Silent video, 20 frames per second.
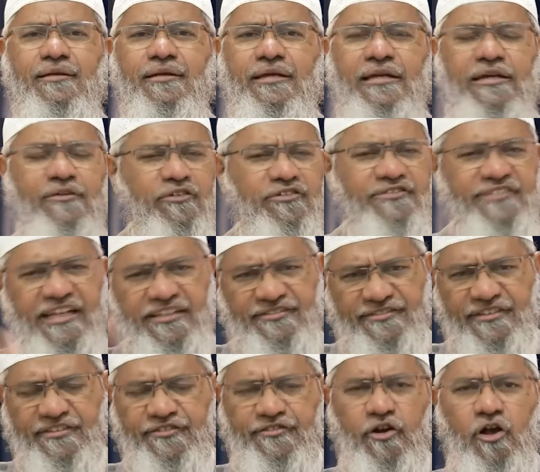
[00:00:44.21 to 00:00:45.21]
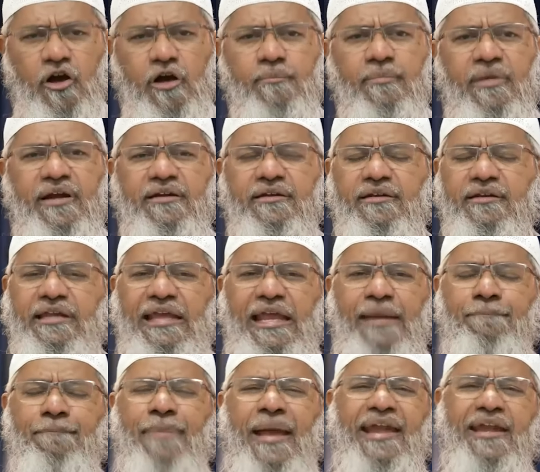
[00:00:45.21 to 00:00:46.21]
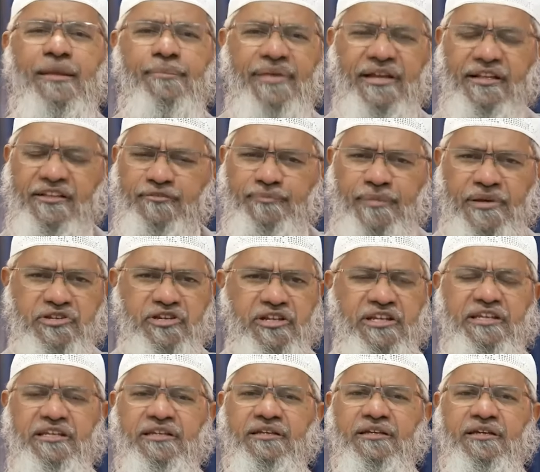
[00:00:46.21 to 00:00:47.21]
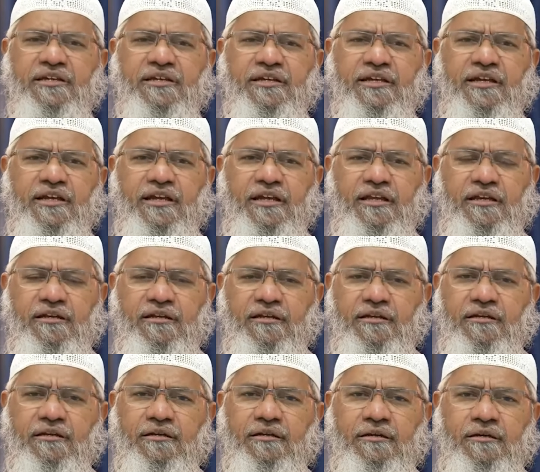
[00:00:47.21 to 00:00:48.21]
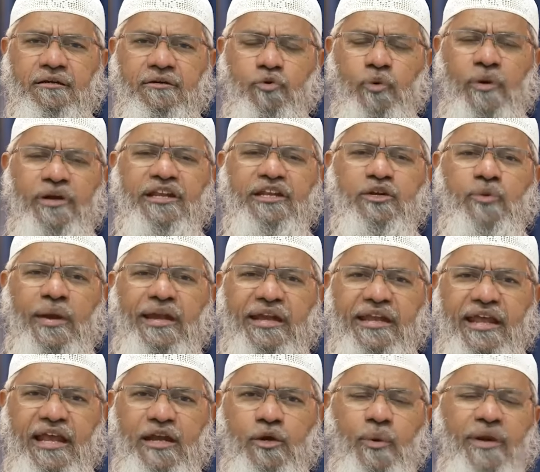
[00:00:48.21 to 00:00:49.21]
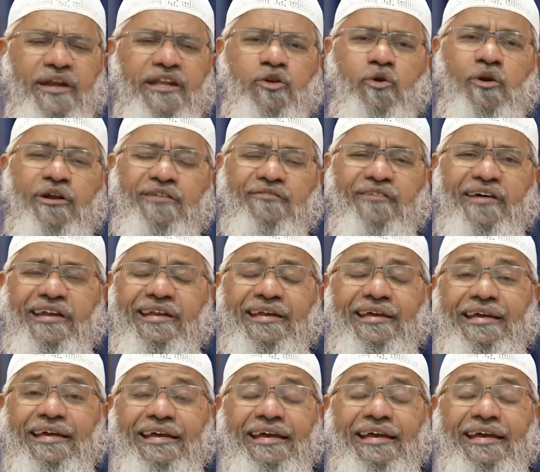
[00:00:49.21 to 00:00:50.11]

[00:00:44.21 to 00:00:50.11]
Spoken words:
it was there since long, but in pandemic, especially in 2020 and 2021,